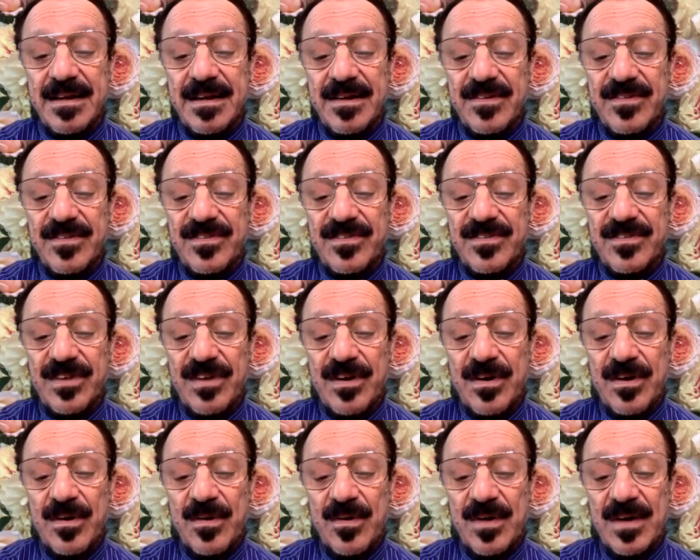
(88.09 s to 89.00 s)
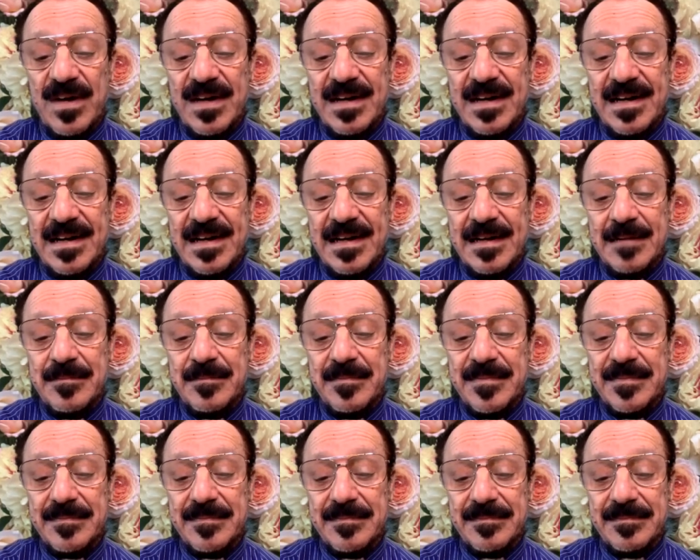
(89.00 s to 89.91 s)
So I
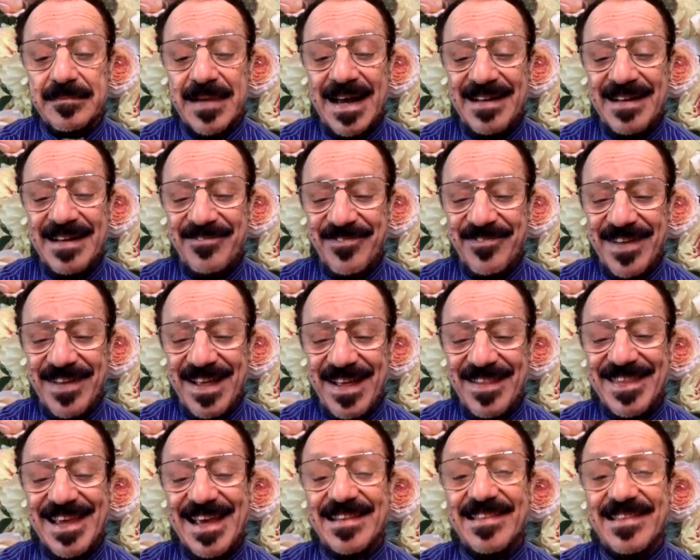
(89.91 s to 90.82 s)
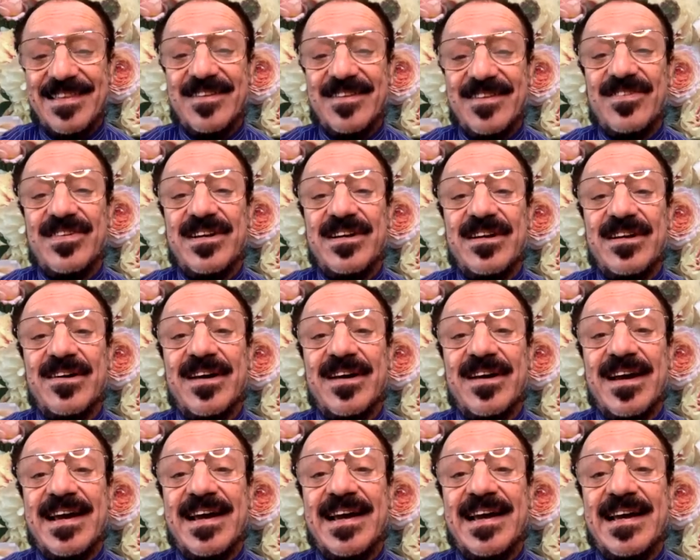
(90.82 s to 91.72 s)
felt that this year
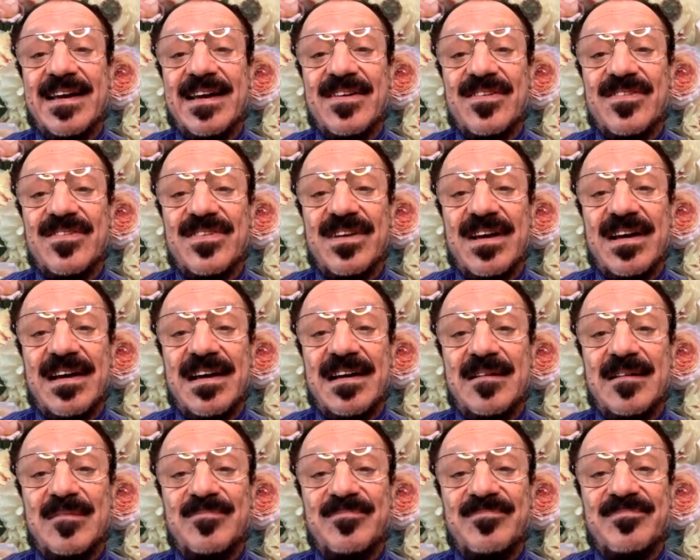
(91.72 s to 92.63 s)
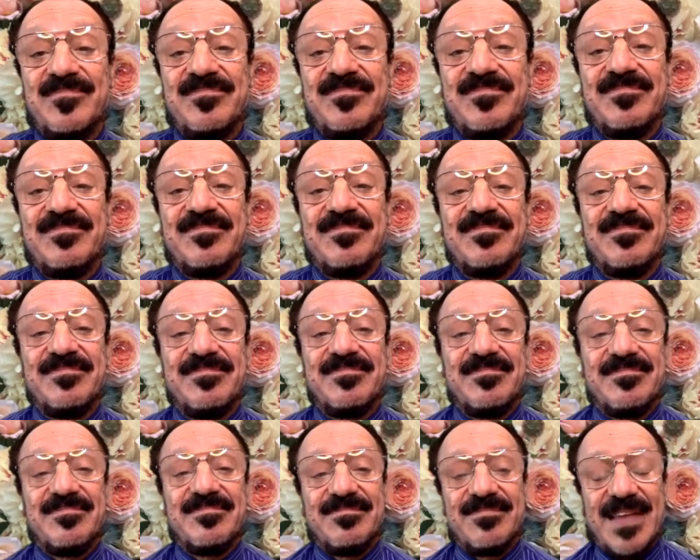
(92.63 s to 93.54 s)
as the
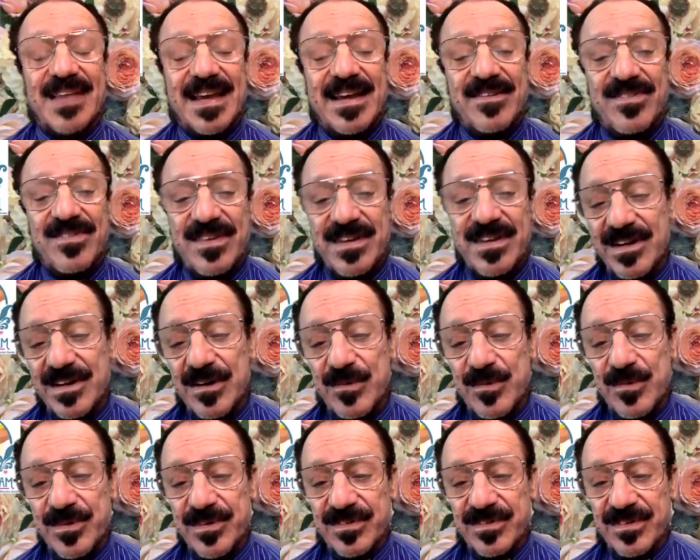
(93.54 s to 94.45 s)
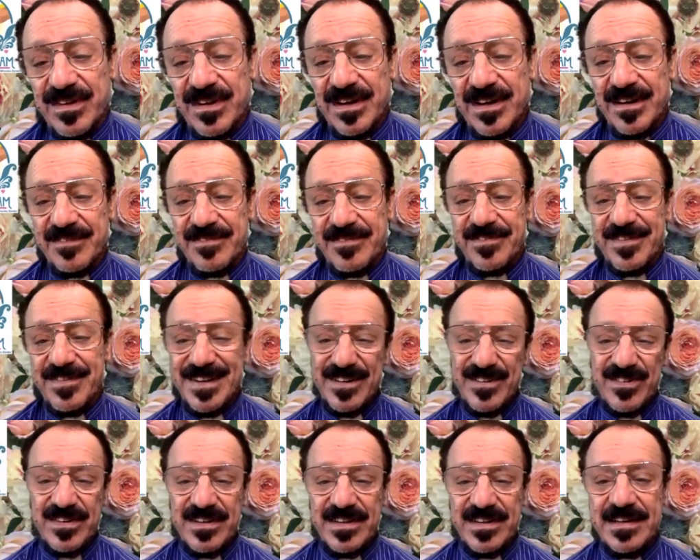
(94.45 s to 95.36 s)
year was
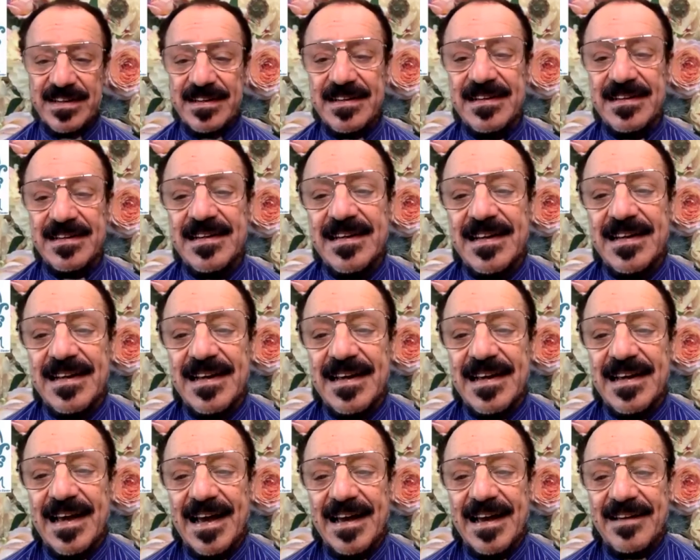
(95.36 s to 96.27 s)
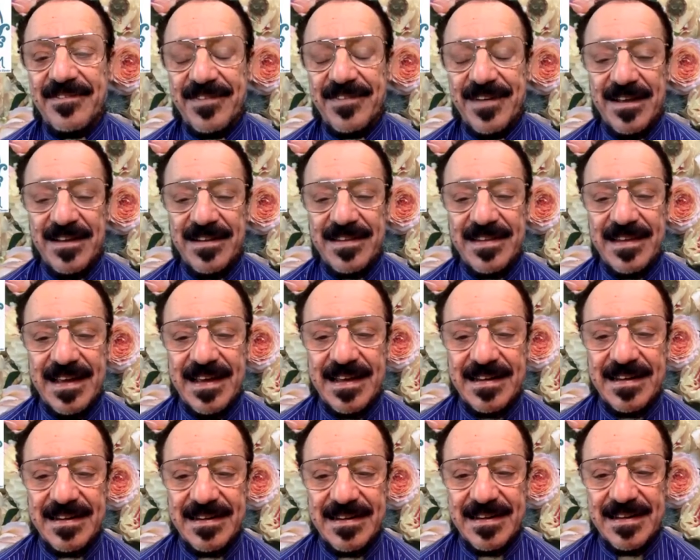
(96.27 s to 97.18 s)
finishing. I felt
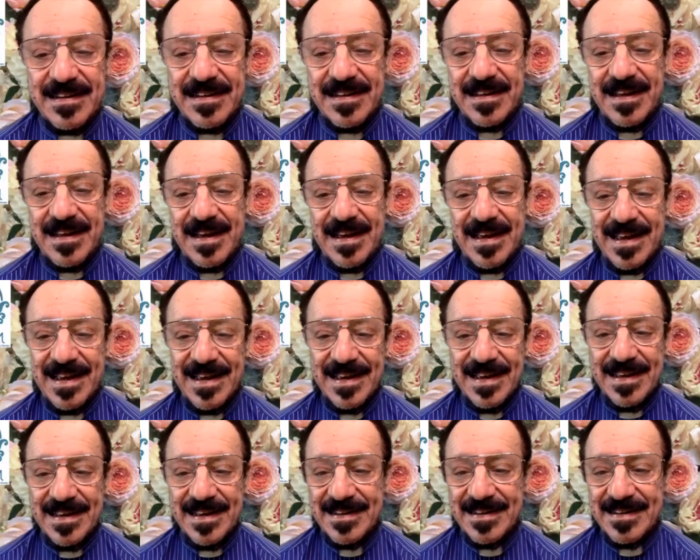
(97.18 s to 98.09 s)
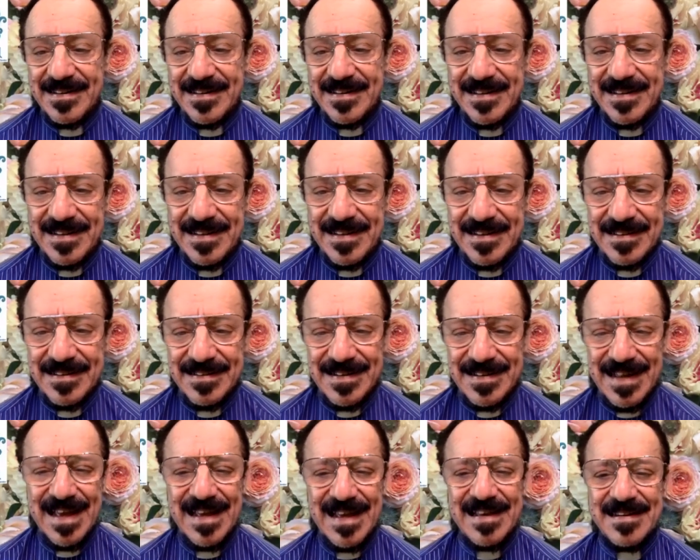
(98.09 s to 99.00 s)
that I had
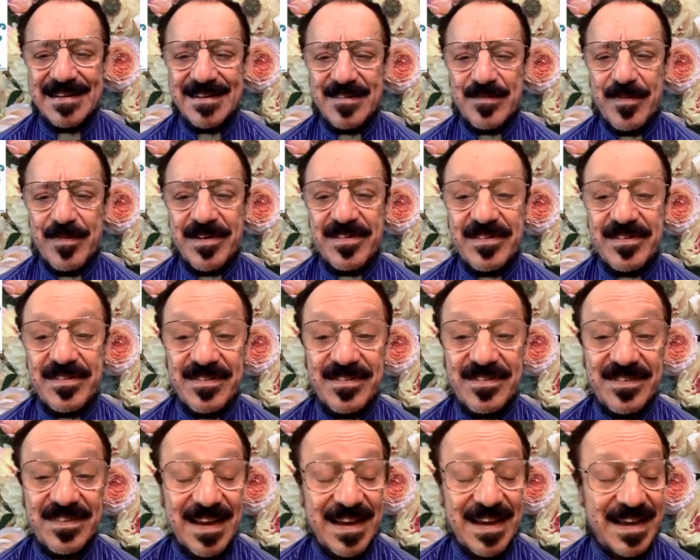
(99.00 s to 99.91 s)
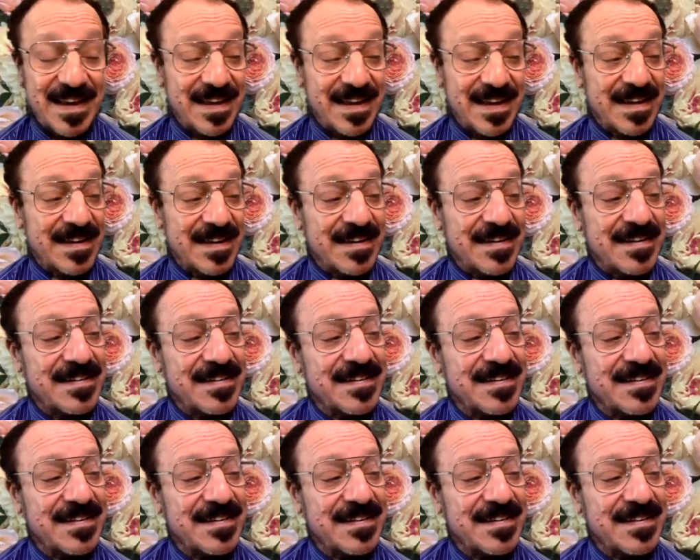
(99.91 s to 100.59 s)
not as much to say,